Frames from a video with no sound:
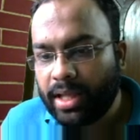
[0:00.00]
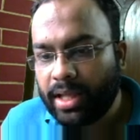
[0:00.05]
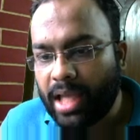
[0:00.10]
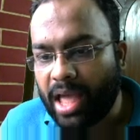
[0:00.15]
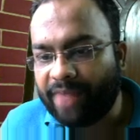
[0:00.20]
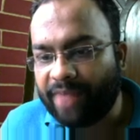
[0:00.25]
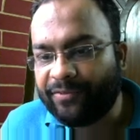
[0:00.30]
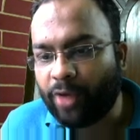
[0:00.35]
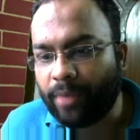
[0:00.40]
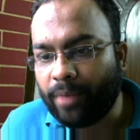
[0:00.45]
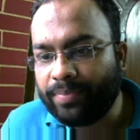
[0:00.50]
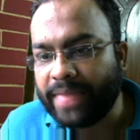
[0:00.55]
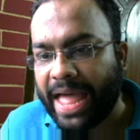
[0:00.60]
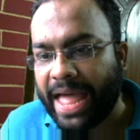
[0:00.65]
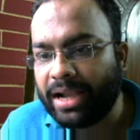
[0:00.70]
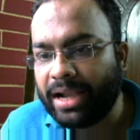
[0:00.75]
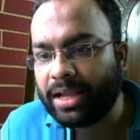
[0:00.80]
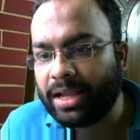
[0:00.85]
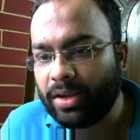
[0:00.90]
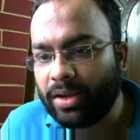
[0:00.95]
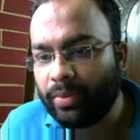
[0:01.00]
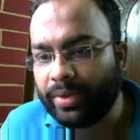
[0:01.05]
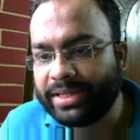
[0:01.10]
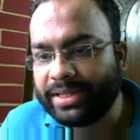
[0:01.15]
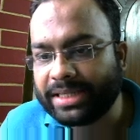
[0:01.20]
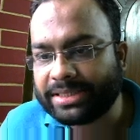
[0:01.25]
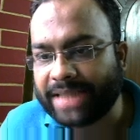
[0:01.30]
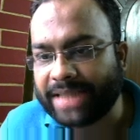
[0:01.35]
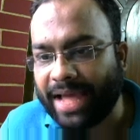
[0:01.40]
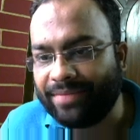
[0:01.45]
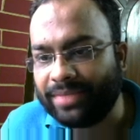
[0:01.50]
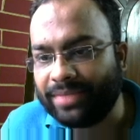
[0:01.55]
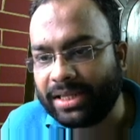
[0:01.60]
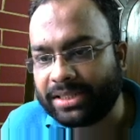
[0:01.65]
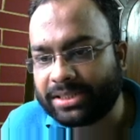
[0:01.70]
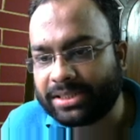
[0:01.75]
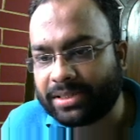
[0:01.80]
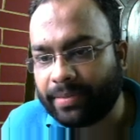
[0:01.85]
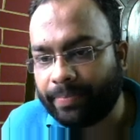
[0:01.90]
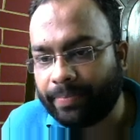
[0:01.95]
And from that we just have
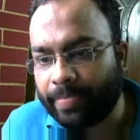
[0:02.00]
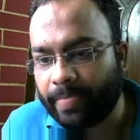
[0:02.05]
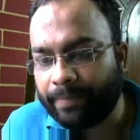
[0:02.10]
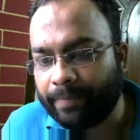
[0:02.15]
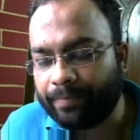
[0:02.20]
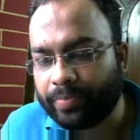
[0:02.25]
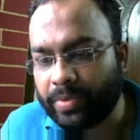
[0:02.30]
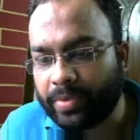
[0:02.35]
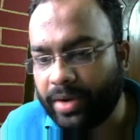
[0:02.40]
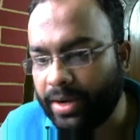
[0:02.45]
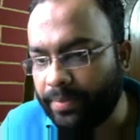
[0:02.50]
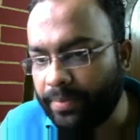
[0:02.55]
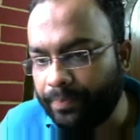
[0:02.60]
this, right?